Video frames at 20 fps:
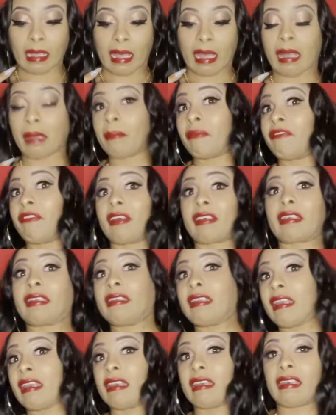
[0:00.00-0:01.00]
I'm fucking
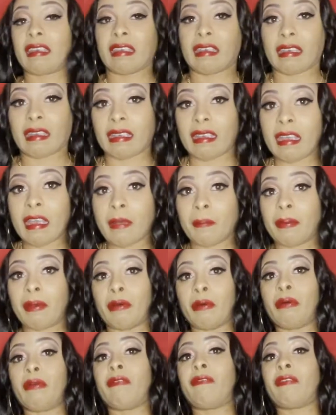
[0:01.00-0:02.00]
naked. But
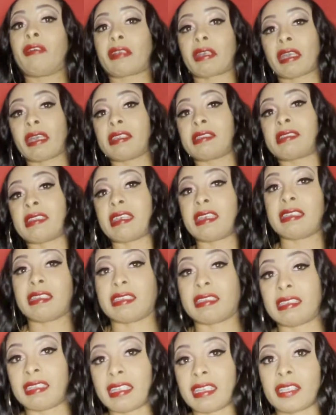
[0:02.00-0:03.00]
who the fuck ain't seen
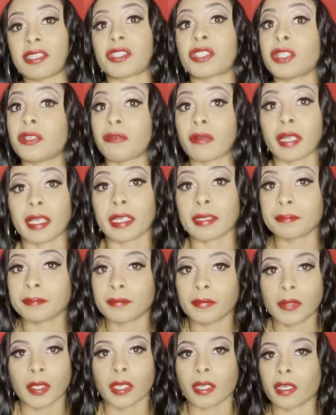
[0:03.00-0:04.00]
shit? She right.
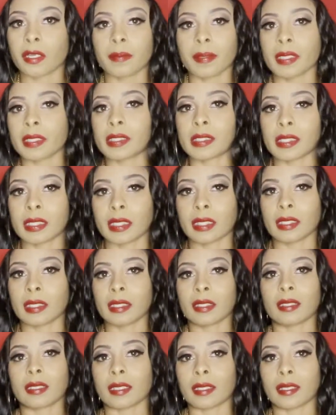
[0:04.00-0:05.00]
Everybody's seen
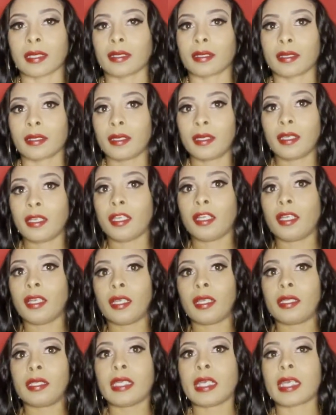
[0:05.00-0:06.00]
it. Like,
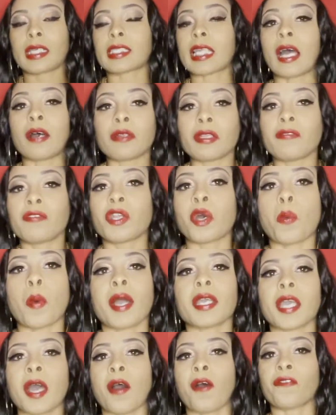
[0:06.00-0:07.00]
next, I don't even know why
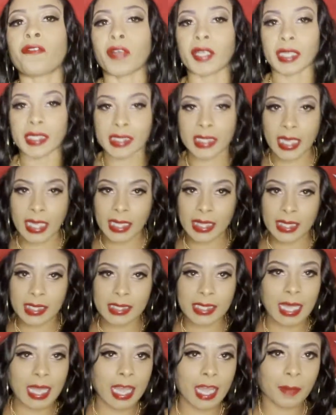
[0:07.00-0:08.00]
y'all fucking taking the
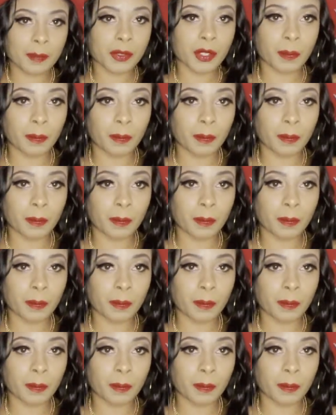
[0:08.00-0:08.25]
time to